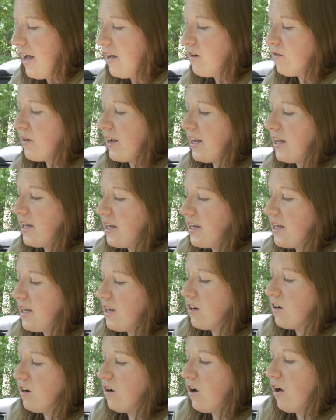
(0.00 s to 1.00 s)
And right
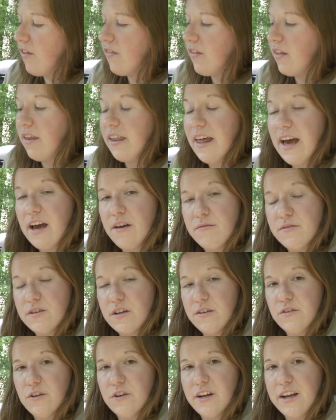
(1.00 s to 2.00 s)
here on the left
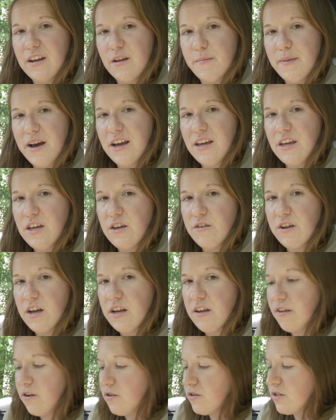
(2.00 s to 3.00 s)
of your Anabat
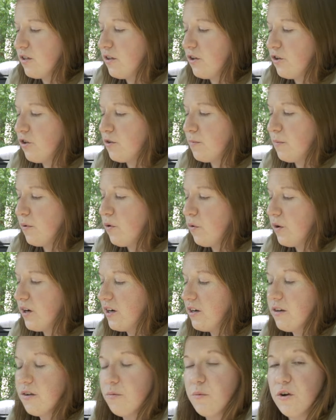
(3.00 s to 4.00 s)
unit, there's a little
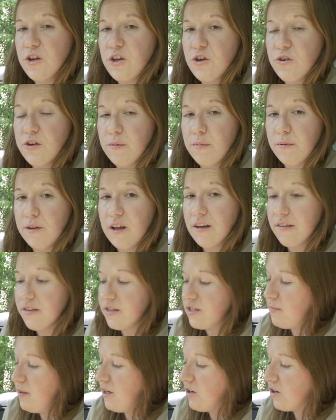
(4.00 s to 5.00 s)
port where you can plug the
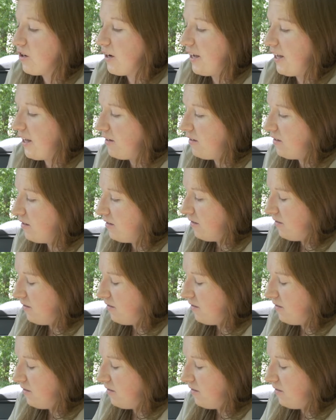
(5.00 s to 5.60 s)
speaker in.